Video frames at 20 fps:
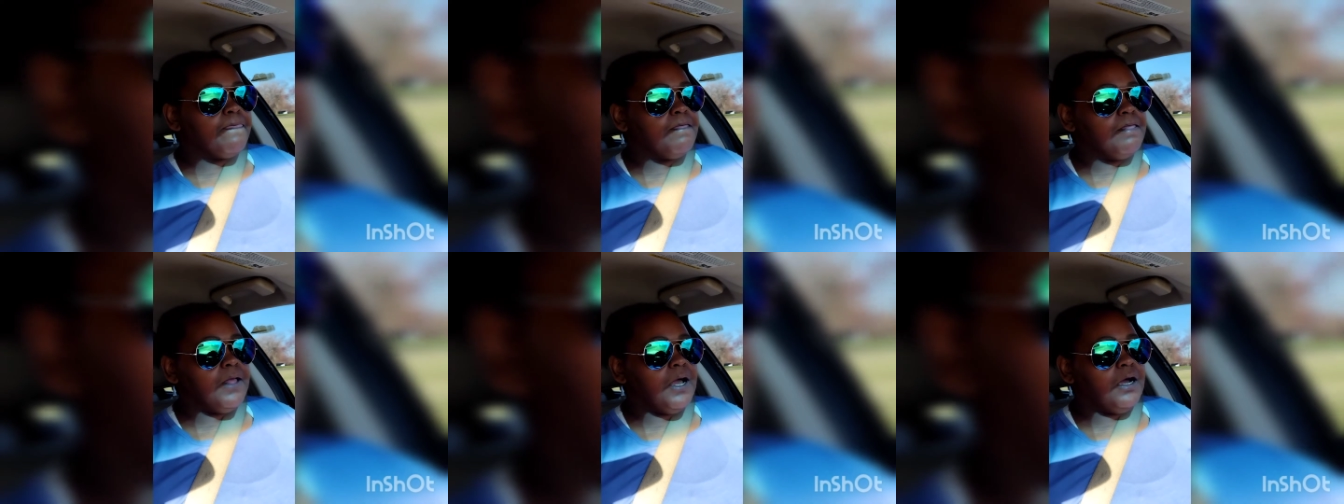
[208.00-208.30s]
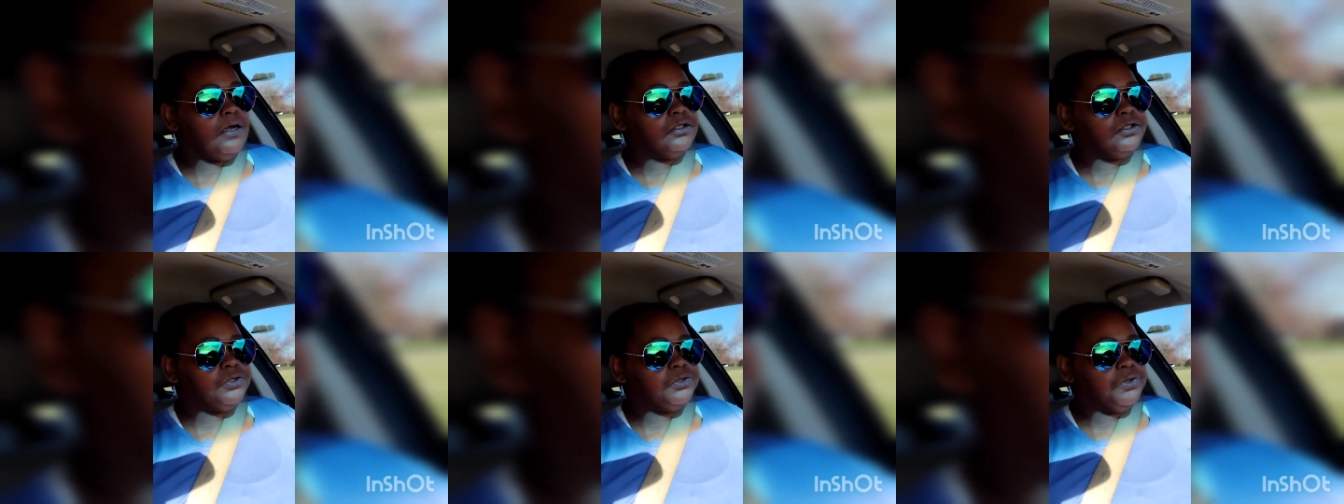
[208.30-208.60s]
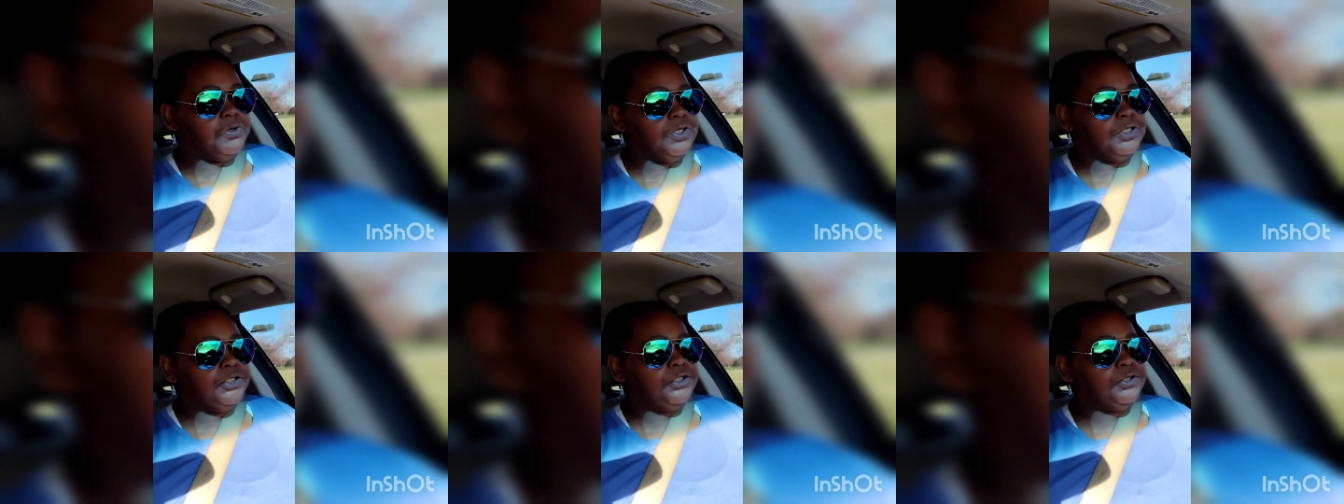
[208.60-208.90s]
long
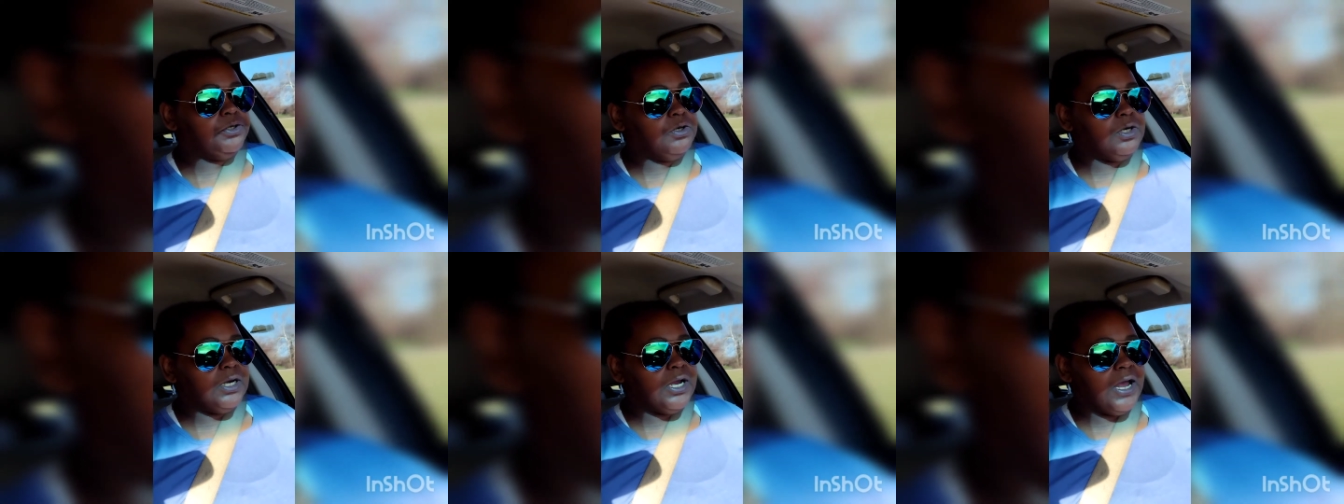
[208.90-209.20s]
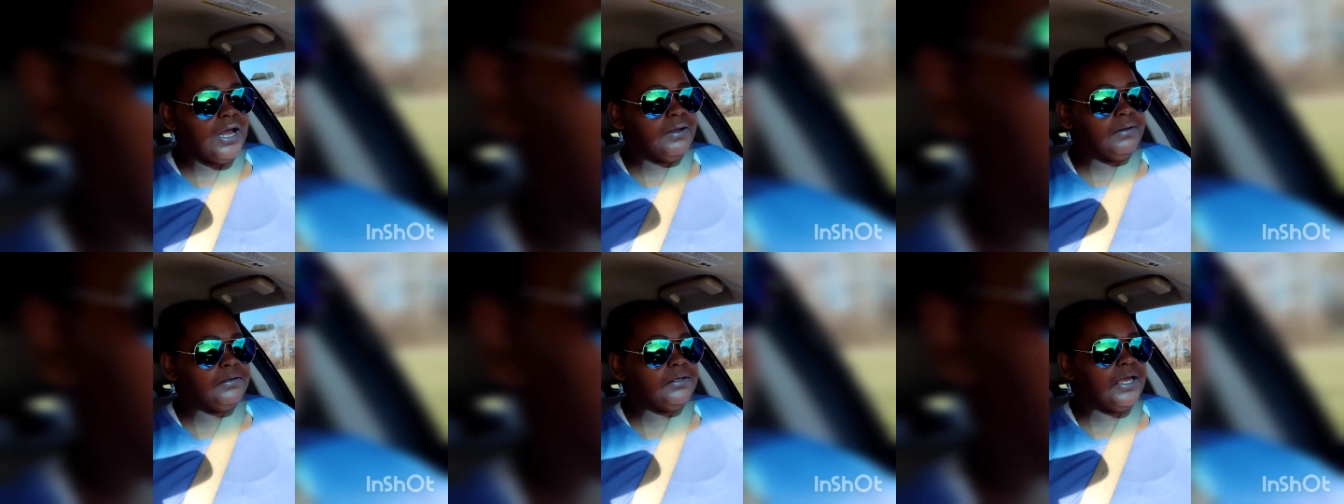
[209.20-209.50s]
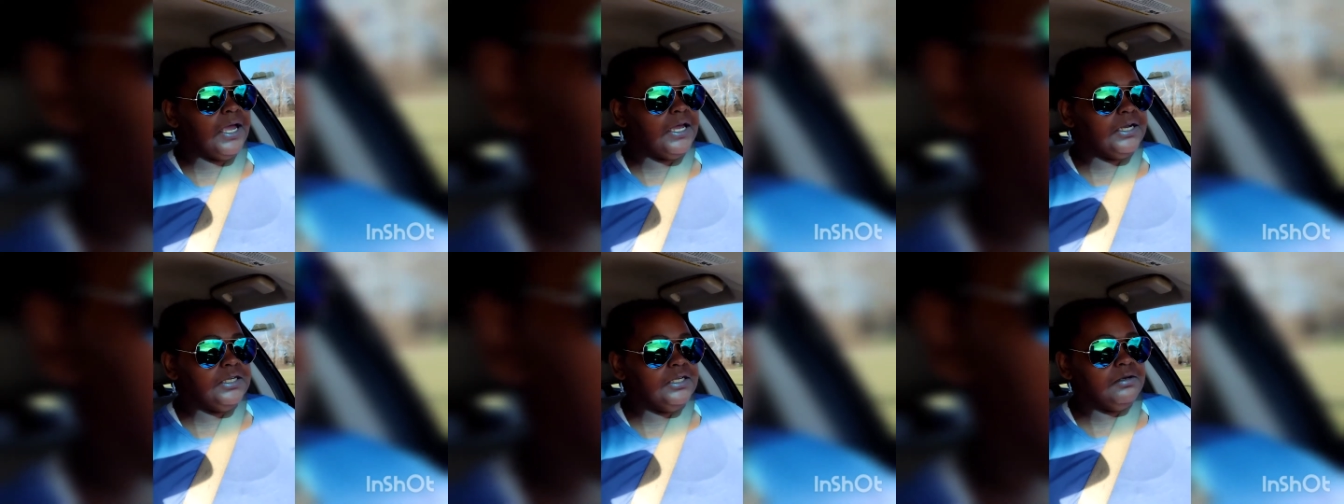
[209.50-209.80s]
story short, I,
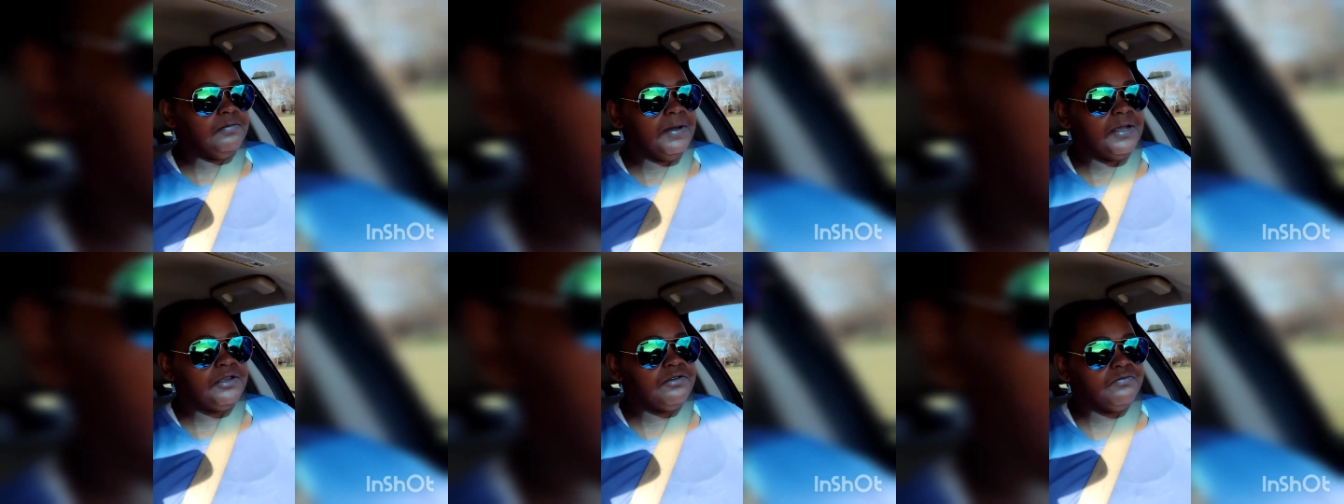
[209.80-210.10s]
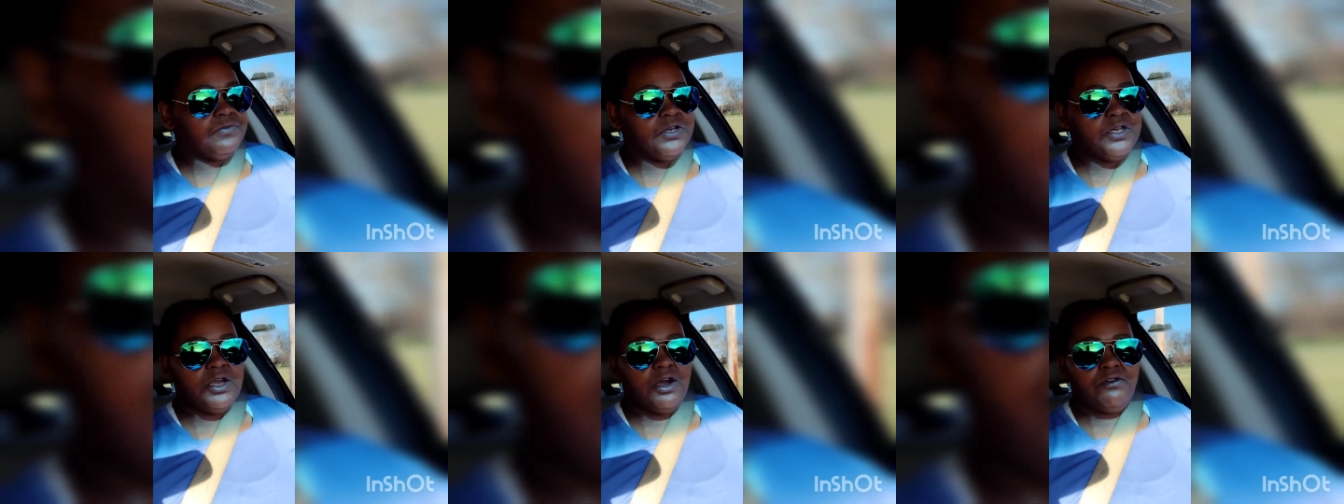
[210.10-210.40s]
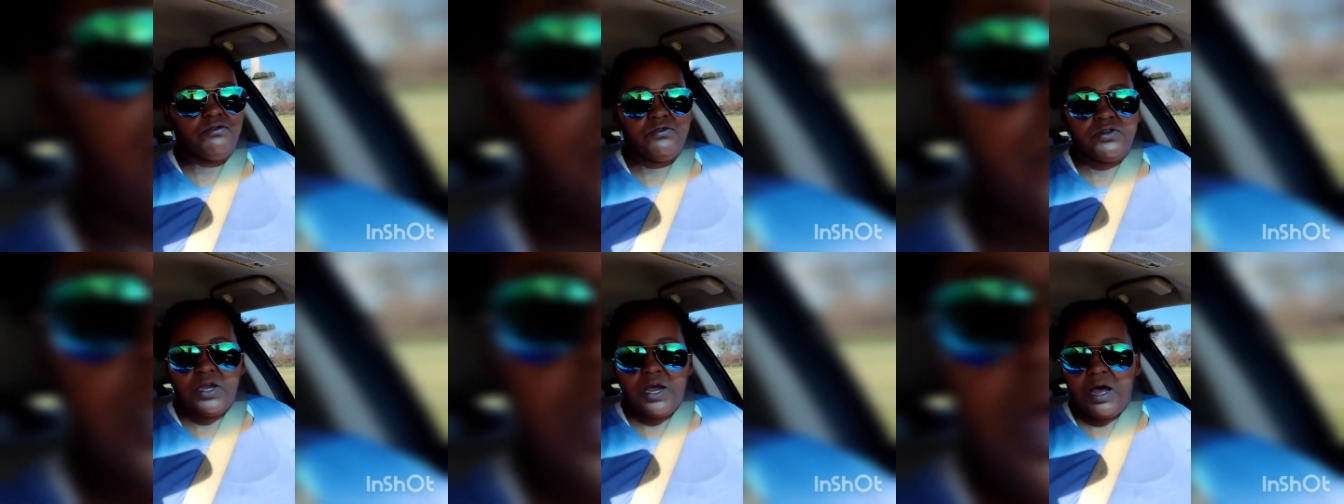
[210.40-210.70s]
I need to make a video
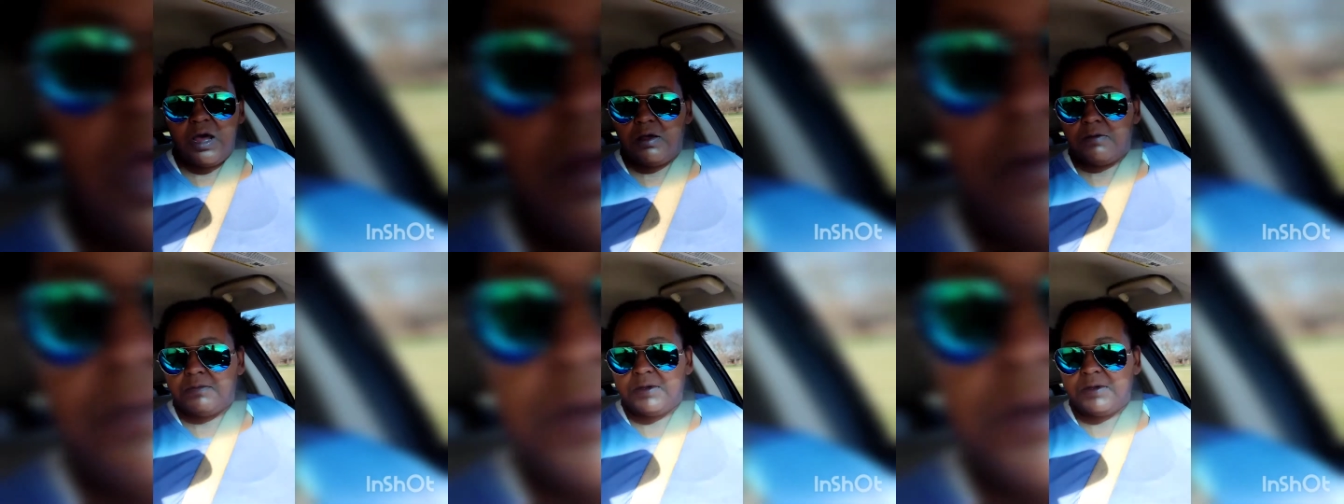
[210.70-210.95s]
for y'all.